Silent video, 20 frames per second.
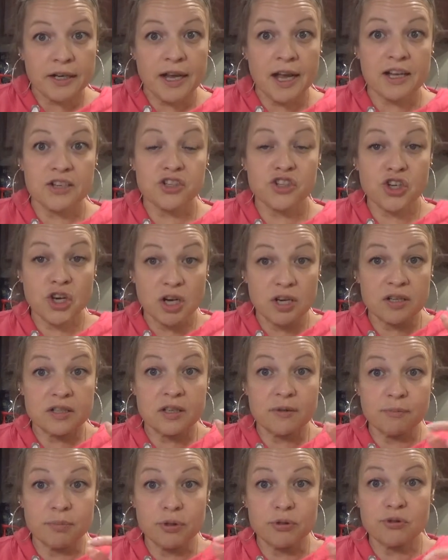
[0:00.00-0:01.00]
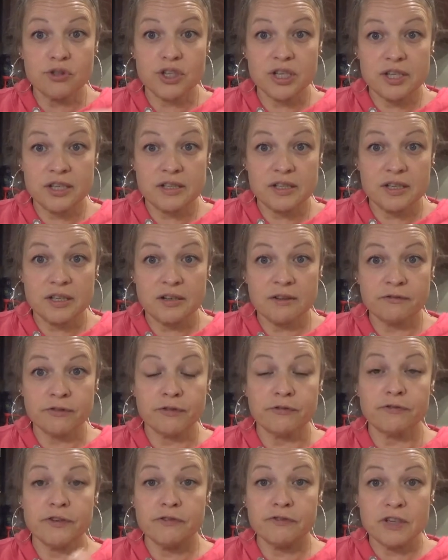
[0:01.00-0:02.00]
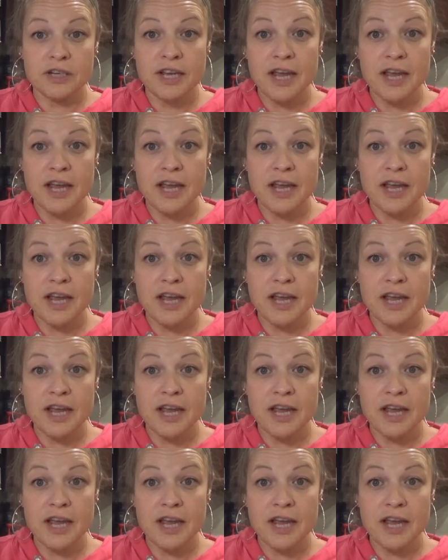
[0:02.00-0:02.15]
It has chunks of blue cheese in it for 50